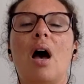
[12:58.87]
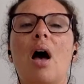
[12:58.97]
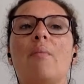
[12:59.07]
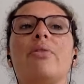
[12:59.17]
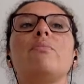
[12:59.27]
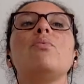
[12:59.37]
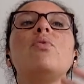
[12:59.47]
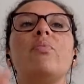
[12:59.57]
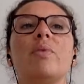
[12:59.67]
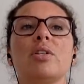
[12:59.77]
The
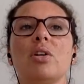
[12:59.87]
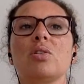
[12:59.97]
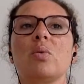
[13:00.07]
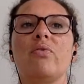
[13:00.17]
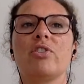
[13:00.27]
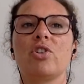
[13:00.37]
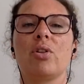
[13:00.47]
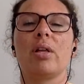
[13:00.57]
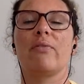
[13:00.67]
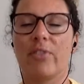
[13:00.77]
movement is also a
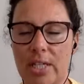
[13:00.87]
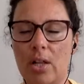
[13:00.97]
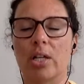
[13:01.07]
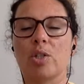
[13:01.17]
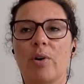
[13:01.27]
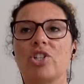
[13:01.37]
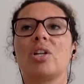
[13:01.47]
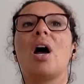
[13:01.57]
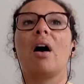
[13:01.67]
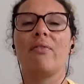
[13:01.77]
physical
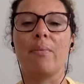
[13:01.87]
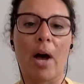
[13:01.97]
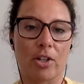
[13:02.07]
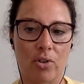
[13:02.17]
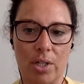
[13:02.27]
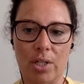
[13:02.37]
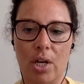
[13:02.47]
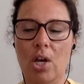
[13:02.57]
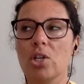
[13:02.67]
expression of the mantras.